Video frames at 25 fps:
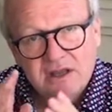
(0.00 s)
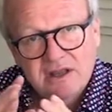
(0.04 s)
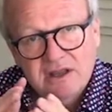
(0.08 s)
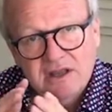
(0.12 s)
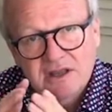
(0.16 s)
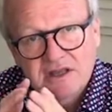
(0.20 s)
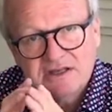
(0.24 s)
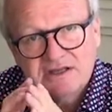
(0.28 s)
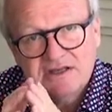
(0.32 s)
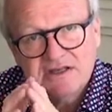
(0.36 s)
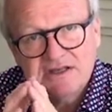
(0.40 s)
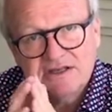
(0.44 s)

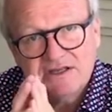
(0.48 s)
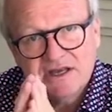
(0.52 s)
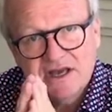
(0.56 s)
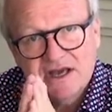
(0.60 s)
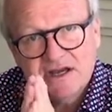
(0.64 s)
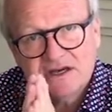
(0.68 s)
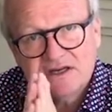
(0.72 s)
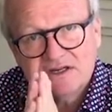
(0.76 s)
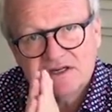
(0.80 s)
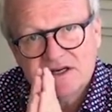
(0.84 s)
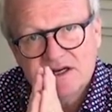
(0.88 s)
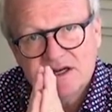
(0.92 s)
This is
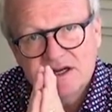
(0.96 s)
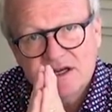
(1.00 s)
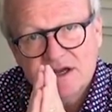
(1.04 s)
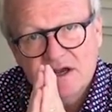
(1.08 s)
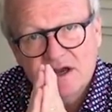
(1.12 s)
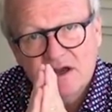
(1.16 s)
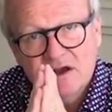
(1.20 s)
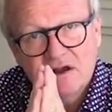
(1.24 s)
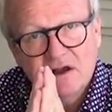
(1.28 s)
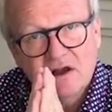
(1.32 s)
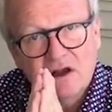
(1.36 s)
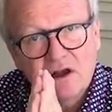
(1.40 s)

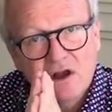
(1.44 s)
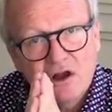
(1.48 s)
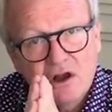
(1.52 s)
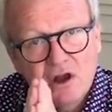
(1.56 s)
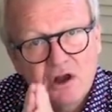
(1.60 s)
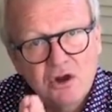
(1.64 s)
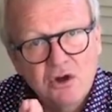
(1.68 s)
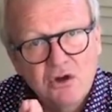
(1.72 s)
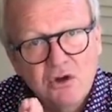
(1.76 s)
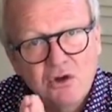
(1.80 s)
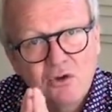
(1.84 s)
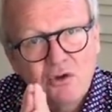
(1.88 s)
actually a
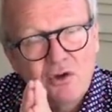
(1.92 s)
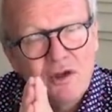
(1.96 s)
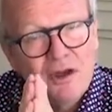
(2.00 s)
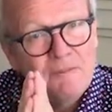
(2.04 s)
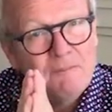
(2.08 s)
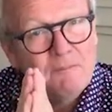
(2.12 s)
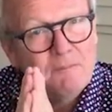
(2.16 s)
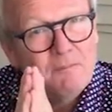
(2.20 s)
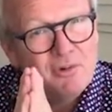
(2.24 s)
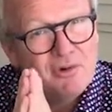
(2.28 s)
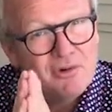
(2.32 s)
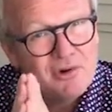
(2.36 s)

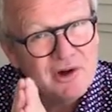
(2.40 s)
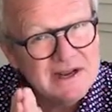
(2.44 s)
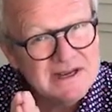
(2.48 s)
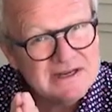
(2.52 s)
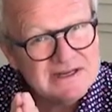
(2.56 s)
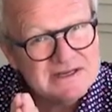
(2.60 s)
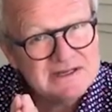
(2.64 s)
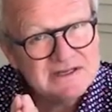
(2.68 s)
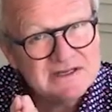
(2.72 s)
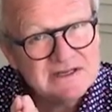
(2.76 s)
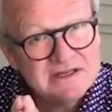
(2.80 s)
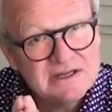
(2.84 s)

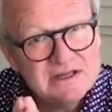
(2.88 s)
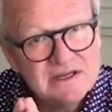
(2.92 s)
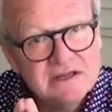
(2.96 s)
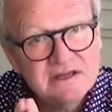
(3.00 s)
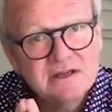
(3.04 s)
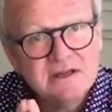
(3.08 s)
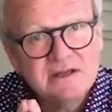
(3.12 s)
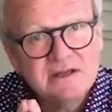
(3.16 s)
co-pressed